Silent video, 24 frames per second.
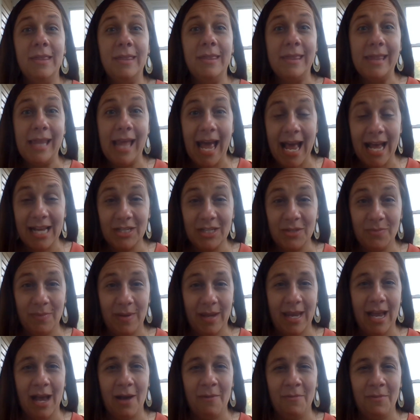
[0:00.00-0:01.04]
Last
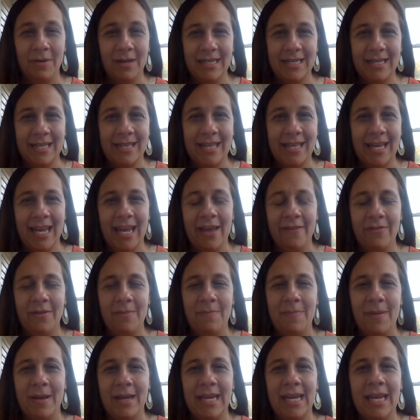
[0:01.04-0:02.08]
week, I wanted to thank
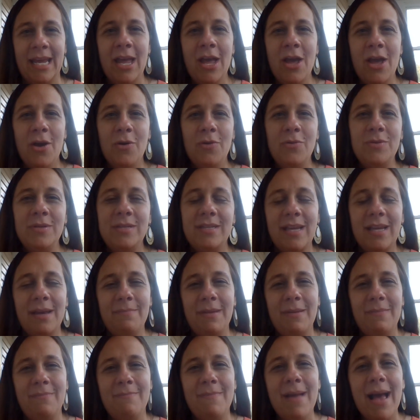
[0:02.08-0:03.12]
everybody who
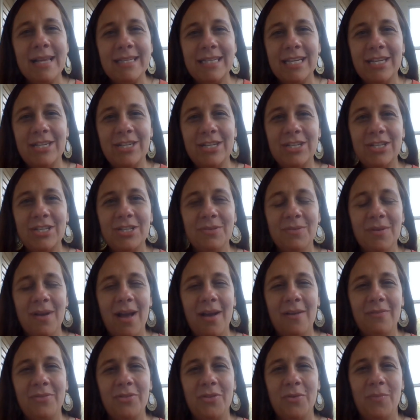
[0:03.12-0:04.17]
sent me messages
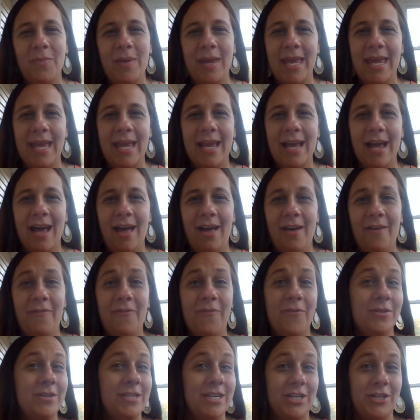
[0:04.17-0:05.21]
throughout the week
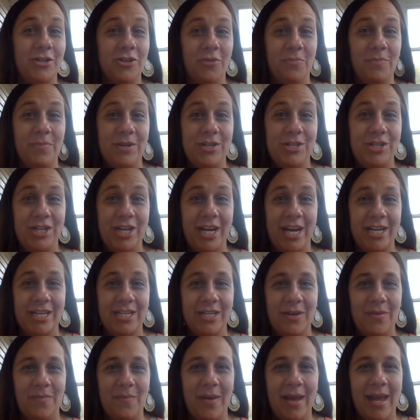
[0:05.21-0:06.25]
for Teacher
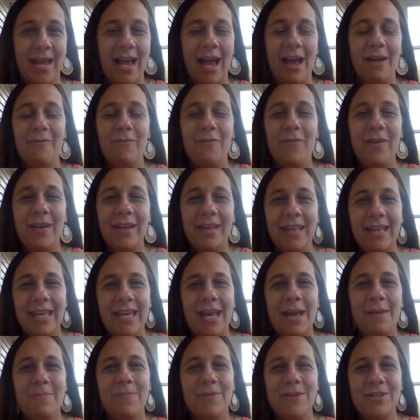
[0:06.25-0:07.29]
Appreciation Week. I
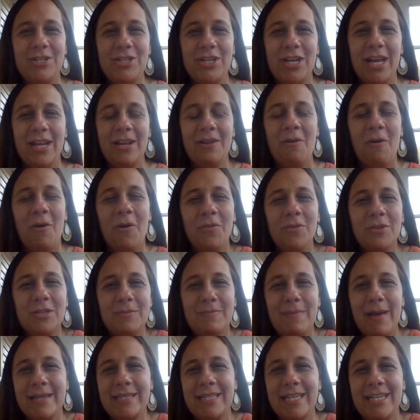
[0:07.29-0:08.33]
really appreciated all
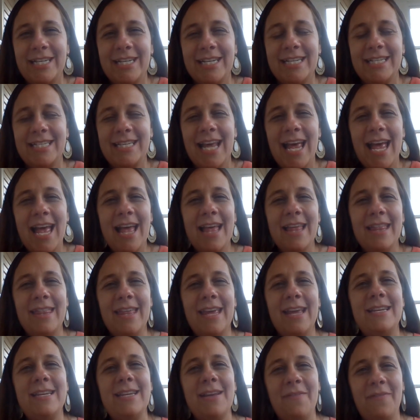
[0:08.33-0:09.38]
those messages.
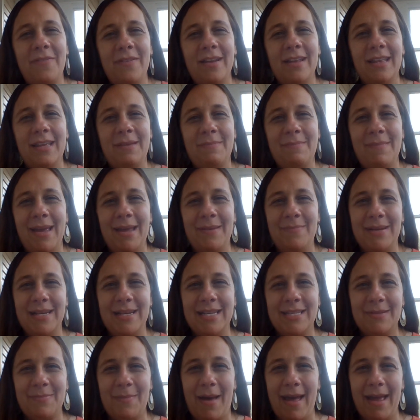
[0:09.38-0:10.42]
They definitely made me
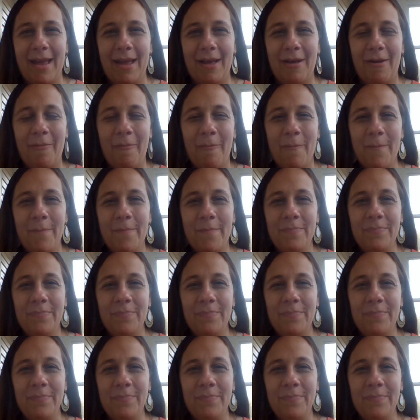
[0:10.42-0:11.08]
smile.